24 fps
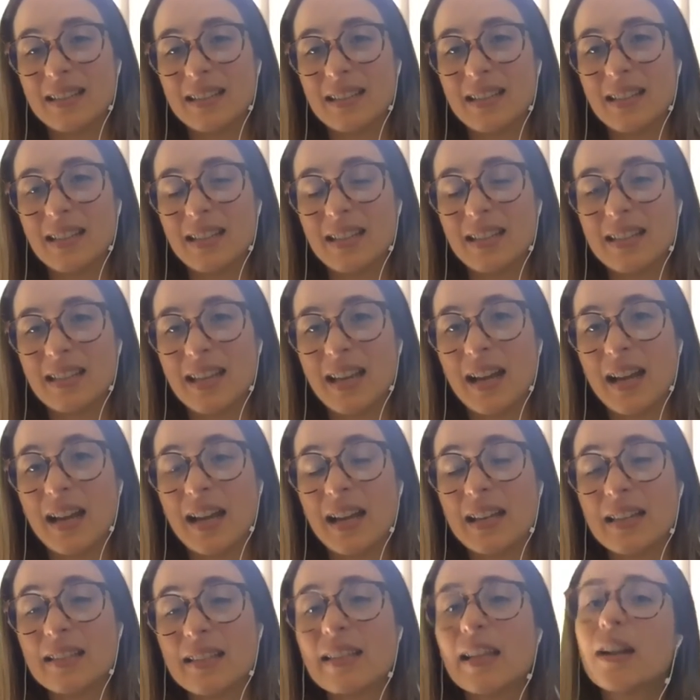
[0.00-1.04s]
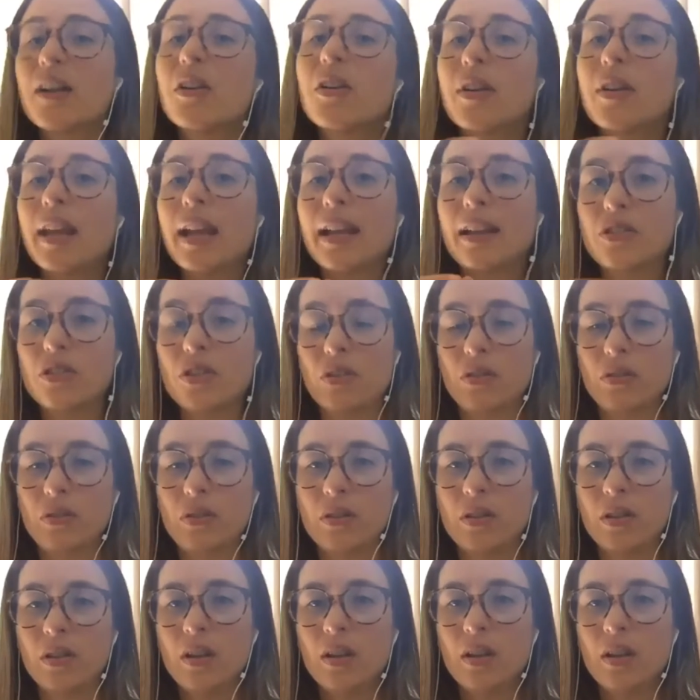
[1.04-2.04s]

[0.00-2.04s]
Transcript: It's a connection.